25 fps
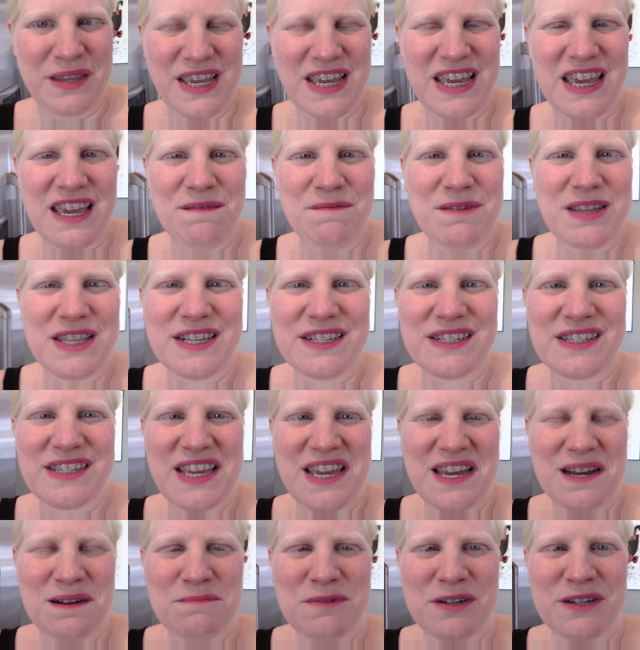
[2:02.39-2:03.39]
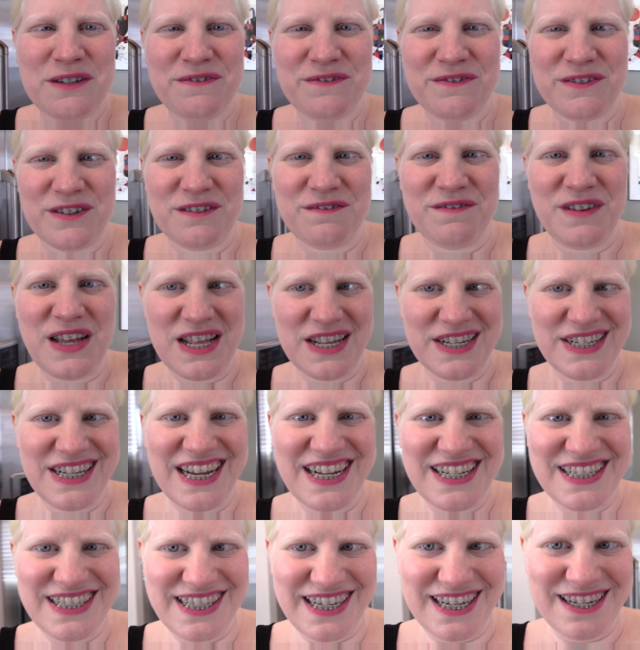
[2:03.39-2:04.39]
He gave me this camera for
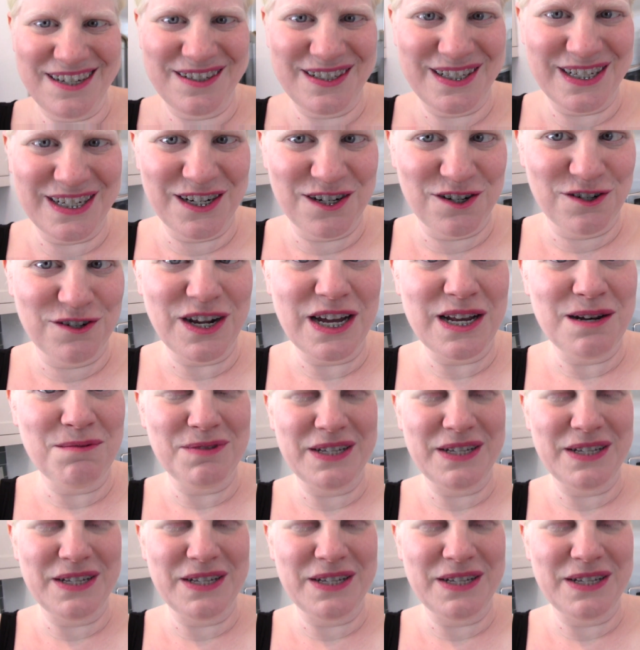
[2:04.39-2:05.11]
Valentine's Day. It was incredible.